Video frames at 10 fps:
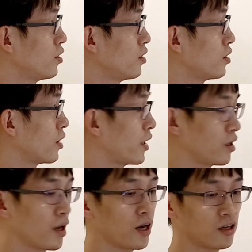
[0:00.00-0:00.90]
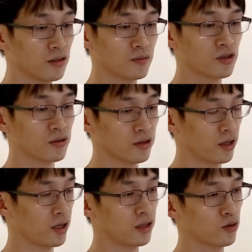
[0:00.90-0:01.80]
in any atoms or in
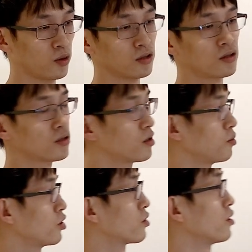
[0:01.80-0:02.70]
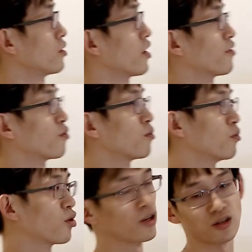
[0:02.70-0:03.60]
any quantum system, usually you have
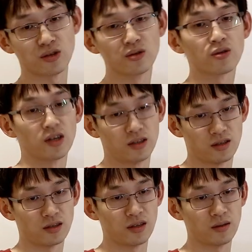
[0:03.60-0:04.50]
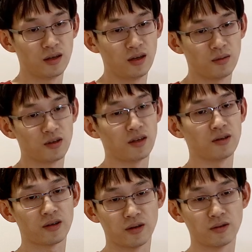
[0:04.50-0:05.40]
more than 2 quantum states. But then
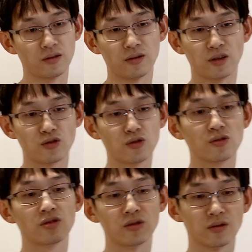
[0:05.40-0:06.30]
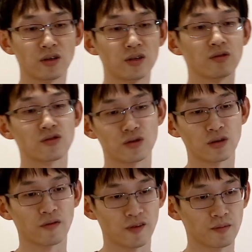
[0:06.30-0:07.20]
you can choose to only use
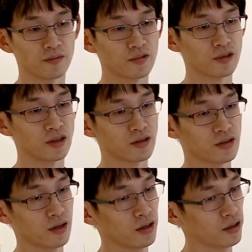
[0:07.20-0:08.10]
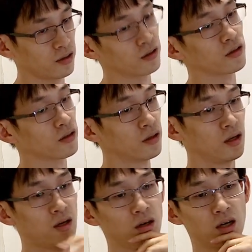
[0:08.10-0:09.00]
2 of them. Right. Just like in your
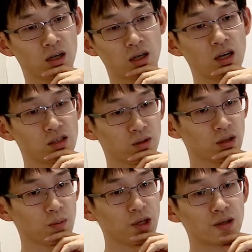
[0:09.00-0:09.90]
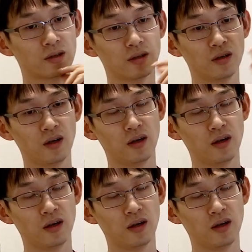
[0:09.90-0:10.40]
classical computer,